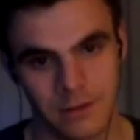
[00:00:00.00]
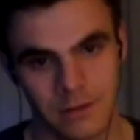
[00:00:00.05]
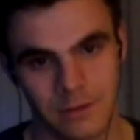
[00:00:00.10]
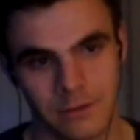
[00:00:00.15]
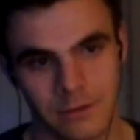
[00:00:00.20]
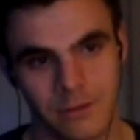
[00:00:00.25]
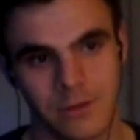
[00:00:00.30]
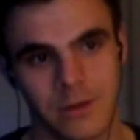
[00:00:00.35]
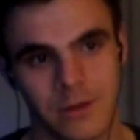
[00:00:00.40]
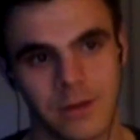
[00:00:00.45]

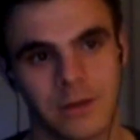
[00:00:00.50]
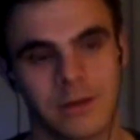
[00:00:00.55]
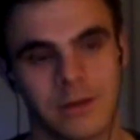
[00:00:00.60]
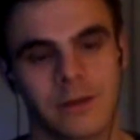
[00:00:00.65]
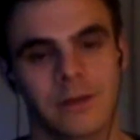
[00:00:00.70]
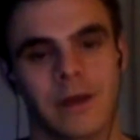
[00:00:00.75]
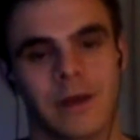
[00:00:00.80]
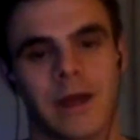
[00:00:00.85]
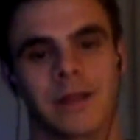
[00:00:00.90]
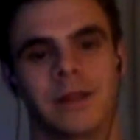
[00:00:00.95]
Do it.
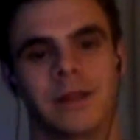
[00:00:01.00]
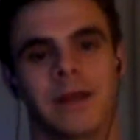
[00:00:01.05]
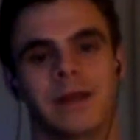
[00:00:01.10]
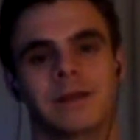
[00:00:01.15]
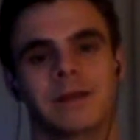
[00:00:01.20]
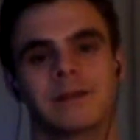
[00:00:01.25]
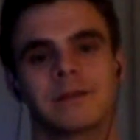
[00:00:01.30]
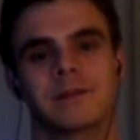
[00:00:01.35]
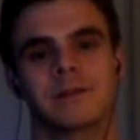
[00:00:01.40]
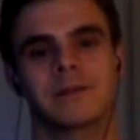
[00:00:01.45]
I'd
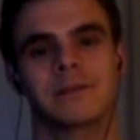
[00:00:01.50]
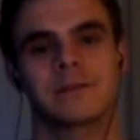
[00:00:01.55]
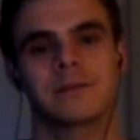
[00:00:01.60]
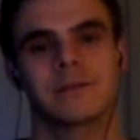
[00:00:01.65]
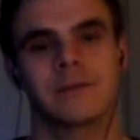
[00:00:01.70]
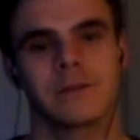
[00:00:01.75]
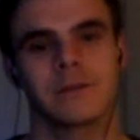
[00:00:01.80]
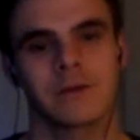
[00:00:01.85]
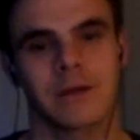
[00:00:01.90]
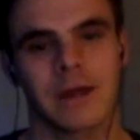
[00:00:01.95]
like
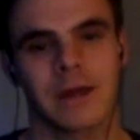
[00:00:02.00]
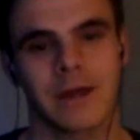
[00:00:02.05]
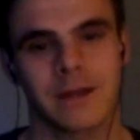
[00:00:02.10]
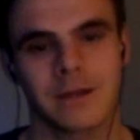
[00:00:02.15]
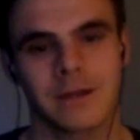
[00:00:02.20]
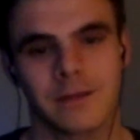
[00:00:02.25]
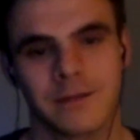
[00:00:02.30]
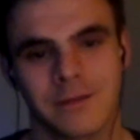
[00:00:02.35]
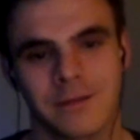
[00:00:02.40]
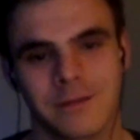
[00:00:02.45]
to look at
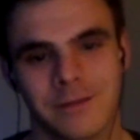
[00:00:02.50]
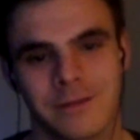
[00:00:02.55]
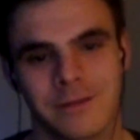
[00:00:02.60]
it.